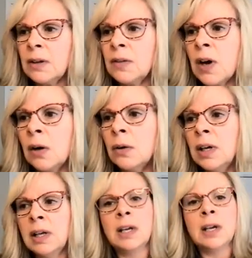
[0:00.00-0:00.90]
So
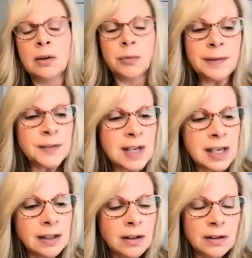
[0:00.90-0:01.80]
we've
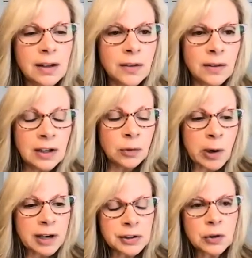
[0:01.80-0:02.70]
seen these
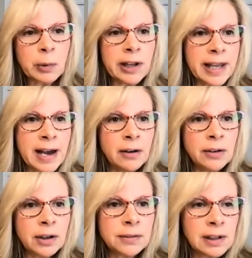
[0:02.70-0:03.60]
pressures play
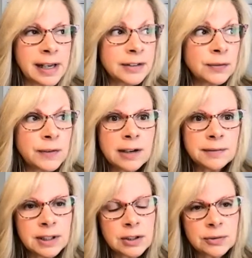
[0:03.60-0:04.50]
out over the last
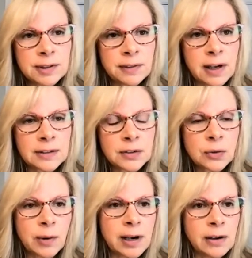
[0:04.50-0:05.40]
5 years. We've lost
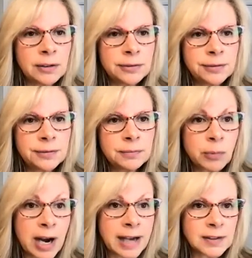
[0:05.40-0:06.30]
12
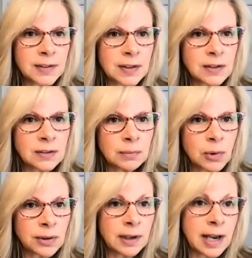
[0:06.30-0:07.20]
practices,
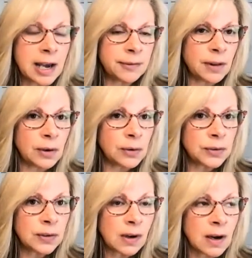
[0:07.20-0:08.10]
more than half of
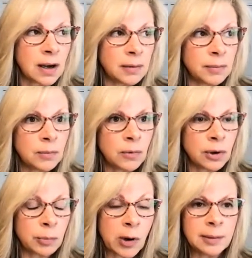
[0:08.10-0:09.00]
those
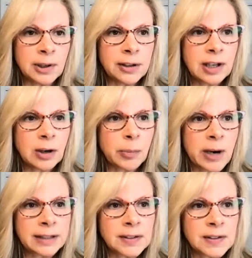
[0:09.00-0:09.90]
were primary care
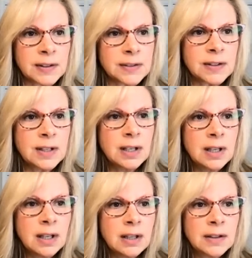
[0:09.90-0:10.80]
practices.
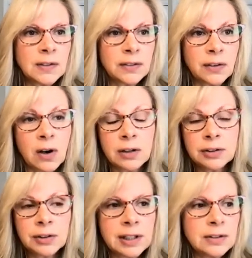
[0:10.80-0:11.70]
This is
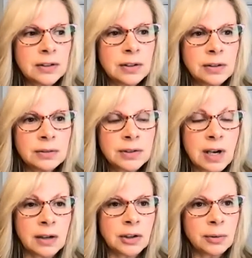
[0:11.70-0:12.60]
largely due
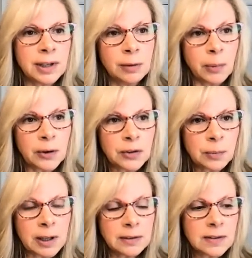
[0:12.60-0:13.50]
to under
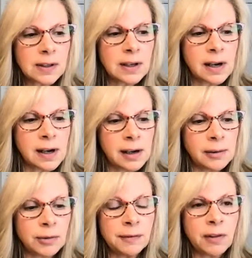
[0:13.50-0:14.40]
reimbursement.
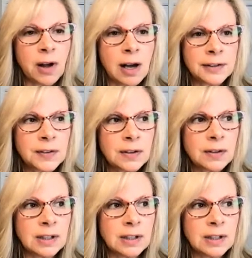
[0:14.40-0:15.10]
We've lost,